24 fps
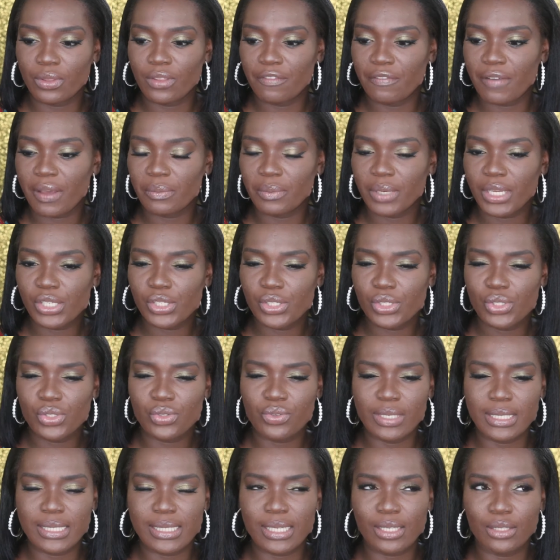The
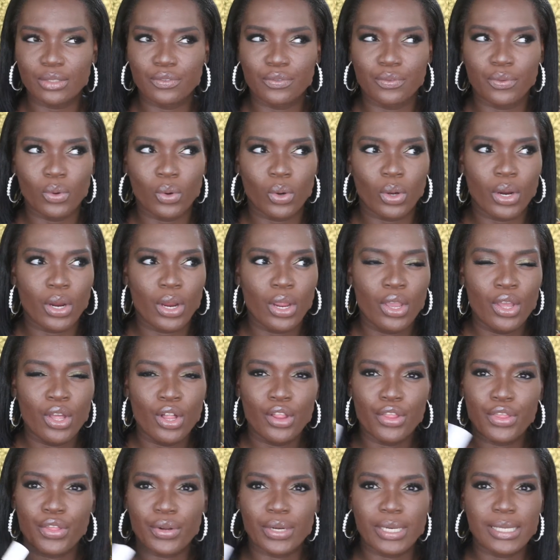foundations retail for
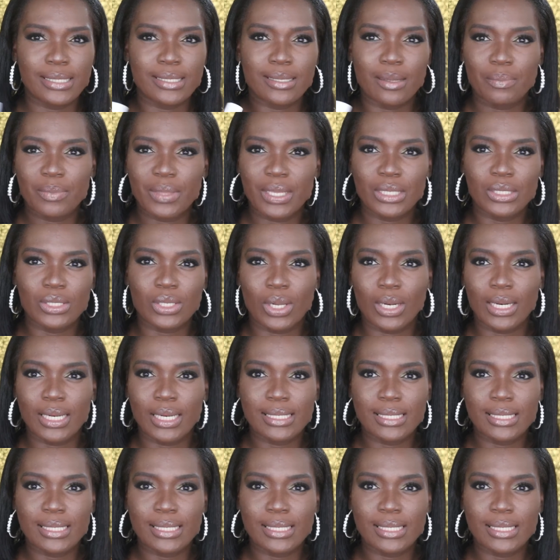$30-something,